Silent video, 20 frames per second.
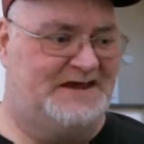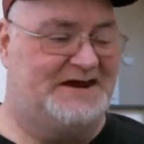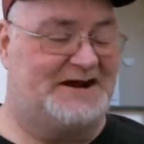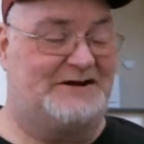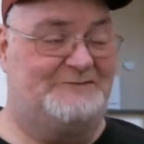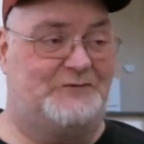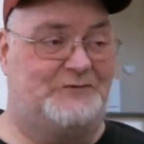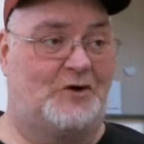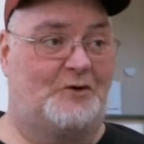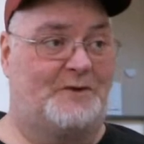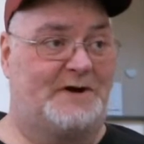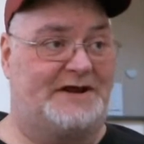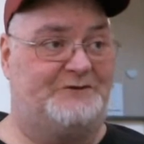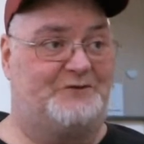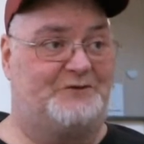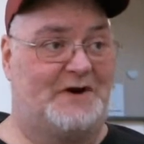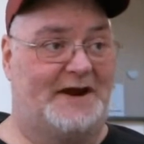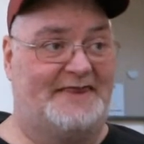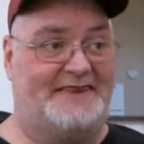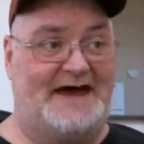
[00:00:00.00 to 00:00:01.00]
and I've already
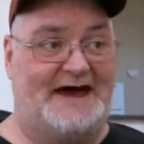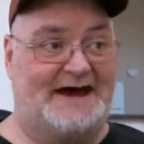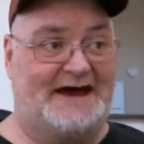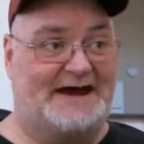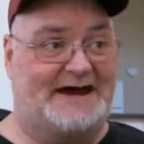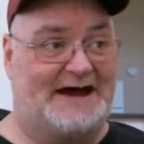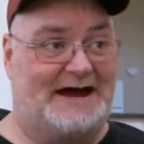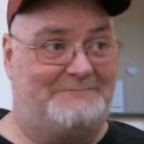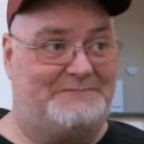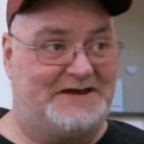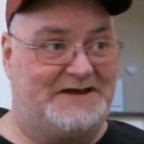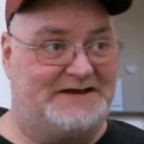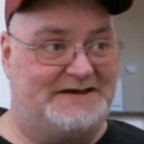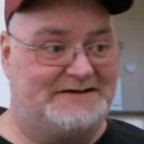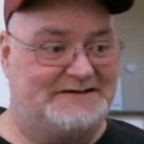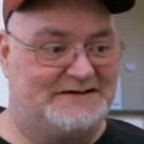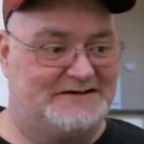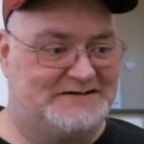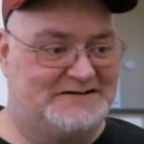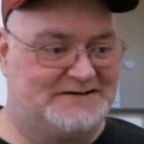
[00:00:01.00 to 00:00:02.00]
read that
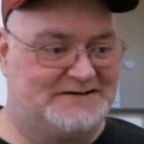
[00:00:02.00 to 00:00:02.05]
copy.